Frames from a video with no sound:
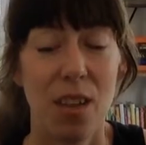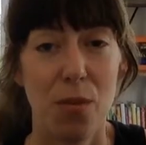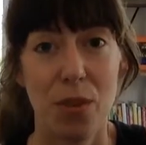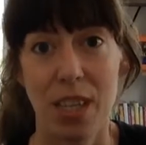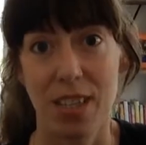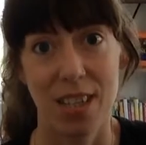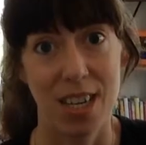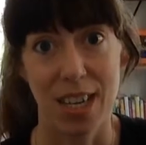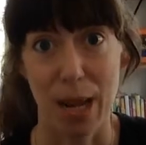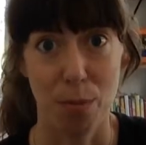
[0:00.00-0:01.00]
fit
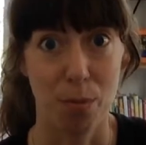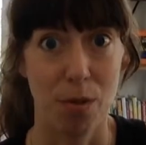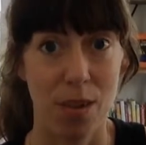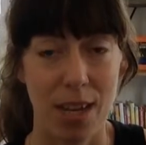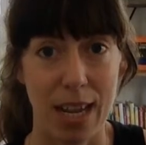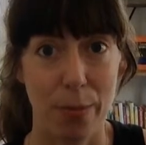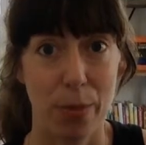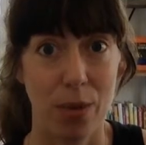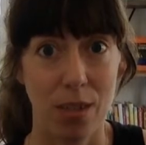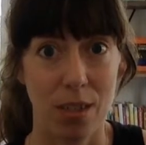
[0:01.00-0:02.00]
and capable and
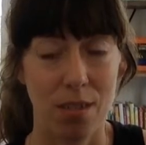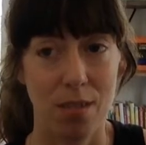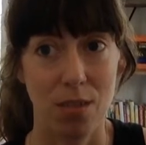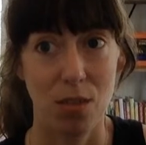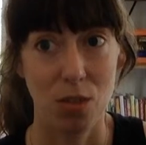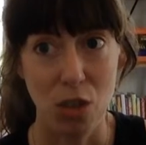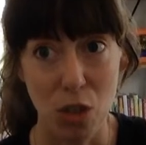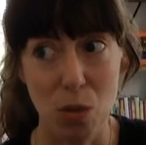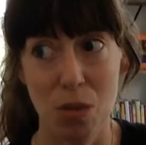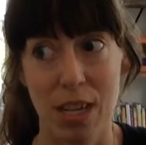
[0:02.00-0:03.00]
able to
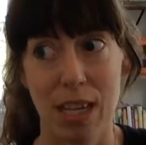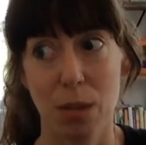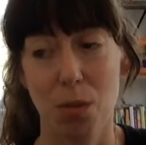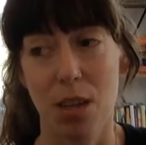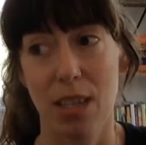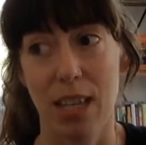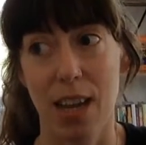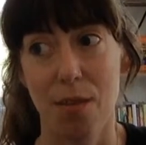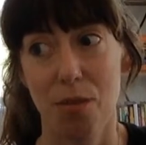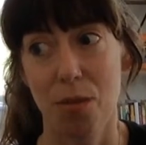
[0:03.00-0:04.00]
do things because
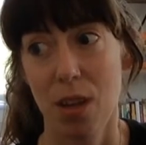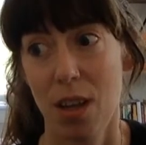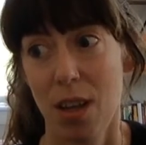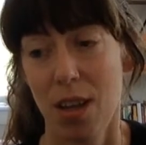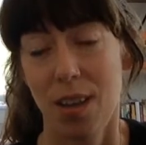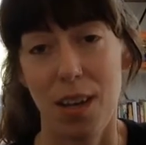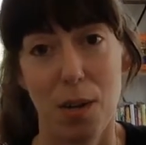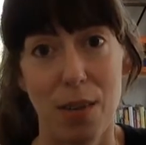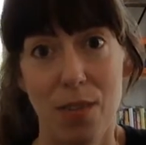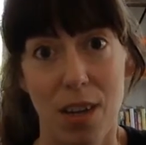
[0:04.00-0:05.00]
I've
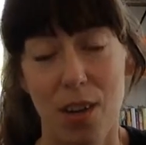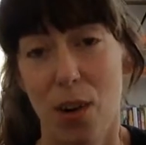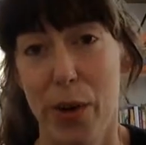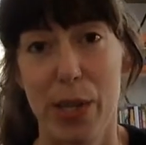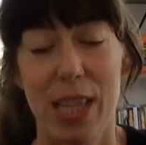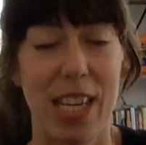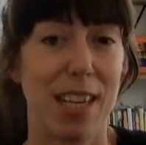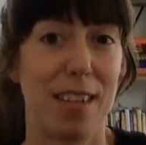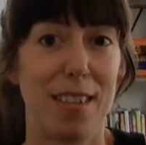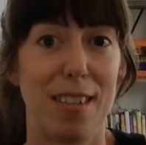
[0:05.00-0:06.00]
done hard
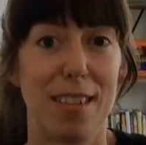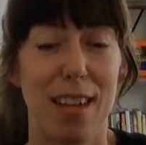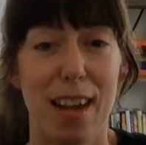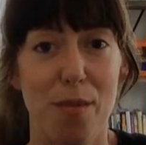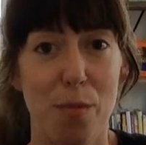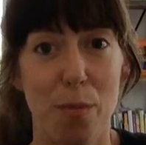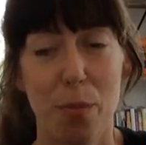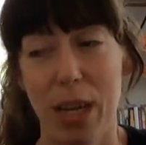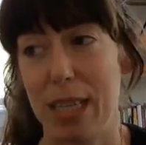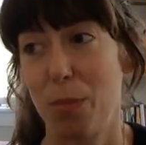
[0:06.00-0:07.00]
things. I've
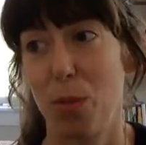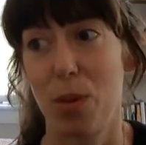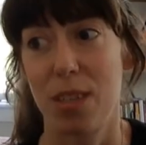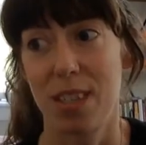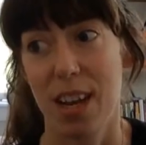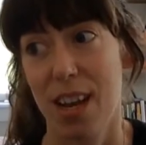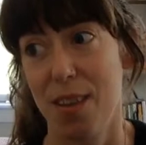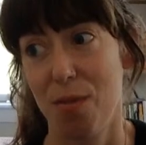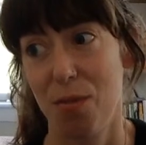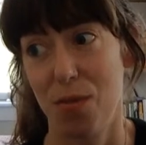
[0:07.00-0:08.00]
played sports.
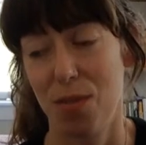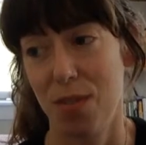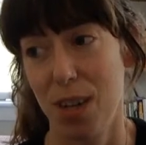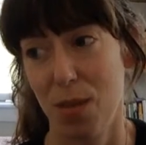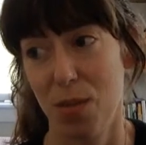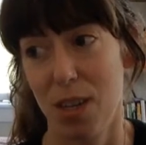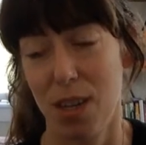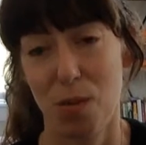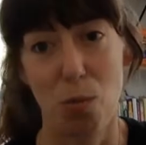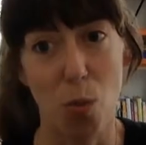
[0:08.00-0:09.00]
I've,
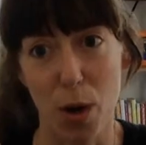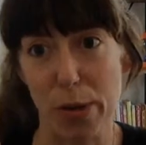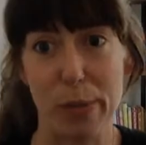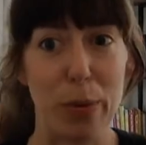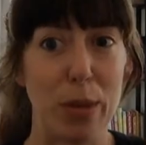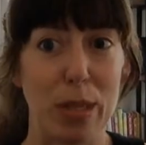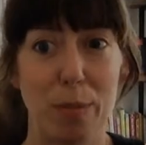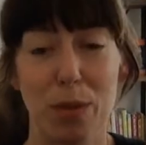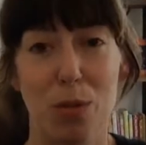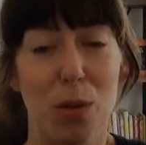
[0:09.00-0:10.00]
done water sports
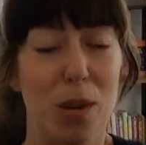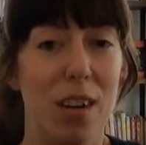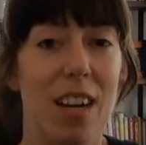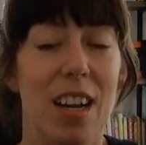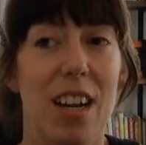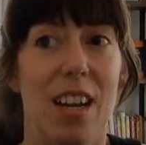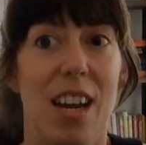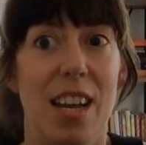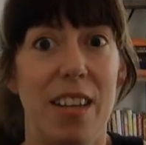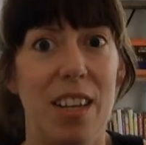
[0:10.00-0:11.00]
before,
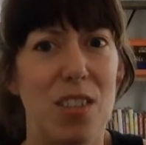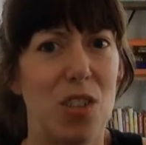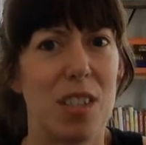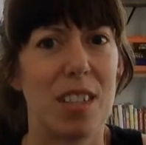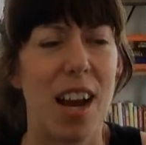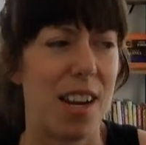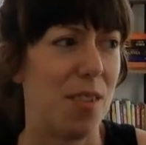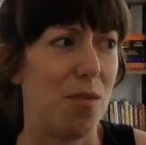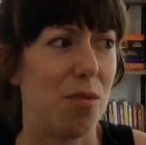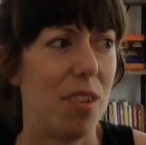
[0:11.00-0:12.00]
and it's just kind
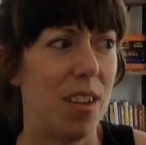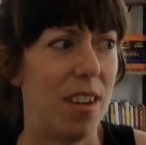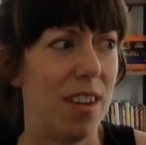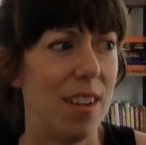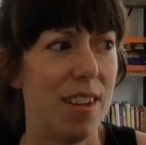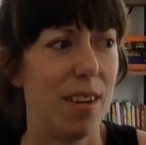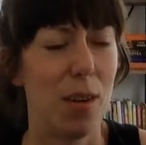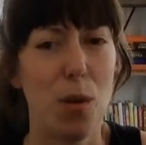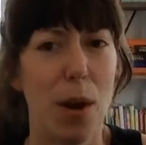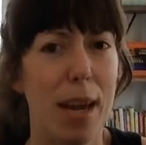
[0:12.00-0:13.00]
of who